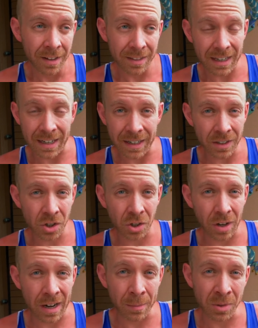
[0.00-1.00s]
the
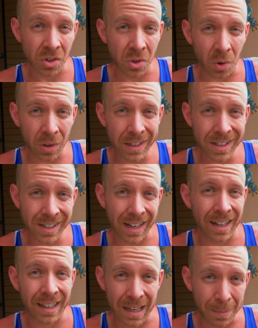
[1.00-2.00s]
Instagram stories,
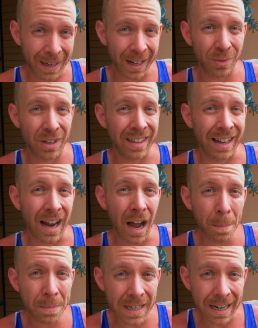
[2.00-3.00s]
kind of keeping everything
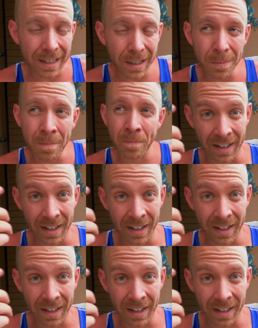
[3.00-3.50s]
updated.